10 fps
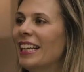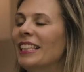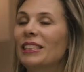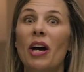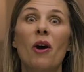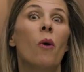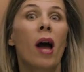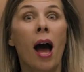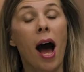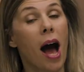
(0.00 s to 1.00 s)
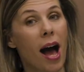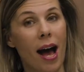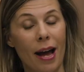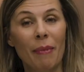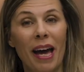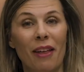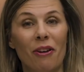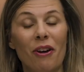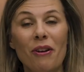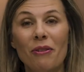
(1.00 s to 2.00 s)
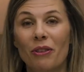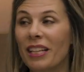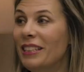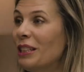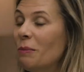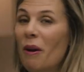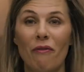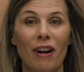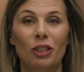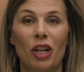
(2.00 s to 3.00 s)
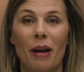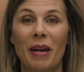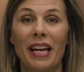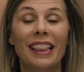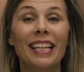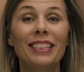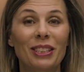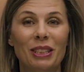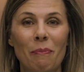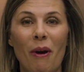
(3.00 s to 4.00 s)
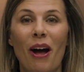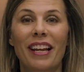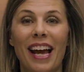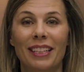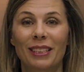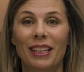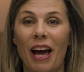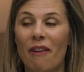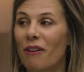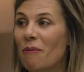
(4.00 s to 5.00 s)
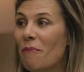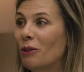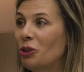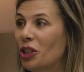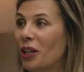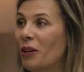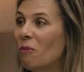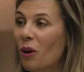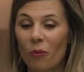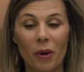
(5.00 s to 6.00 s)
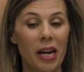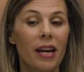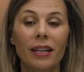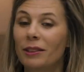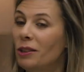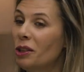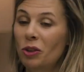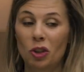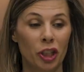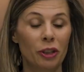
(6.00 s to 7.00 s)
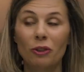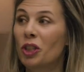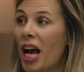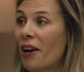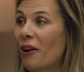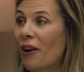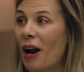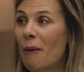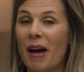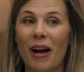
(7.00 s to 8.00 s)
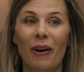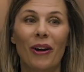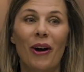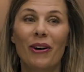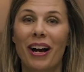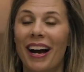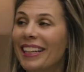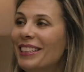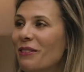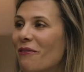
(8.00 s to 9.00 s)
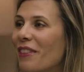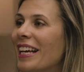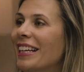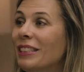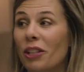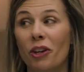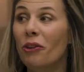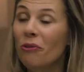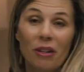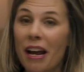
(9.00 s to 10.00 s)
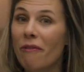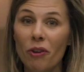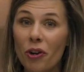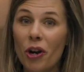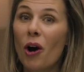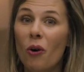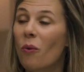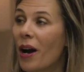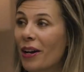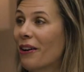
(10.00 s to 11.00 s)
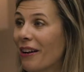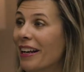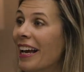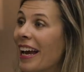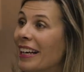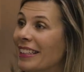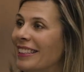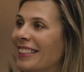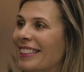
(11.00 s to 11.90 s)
Let's go. I'm Heather. This is my friend Jamie. This is the podcast Life in Motion, where we just chitter-chatter about all kinds of things. You never know what you're going to get. You never